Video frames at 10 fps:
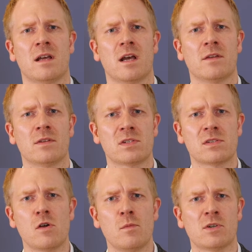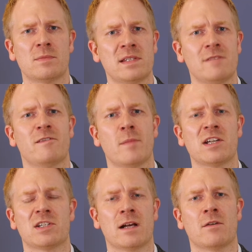and there's so much
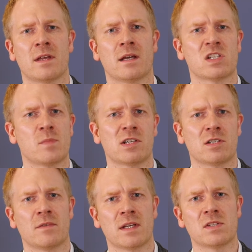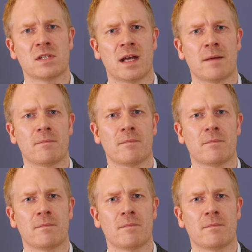misinformation out there, especially on the internet.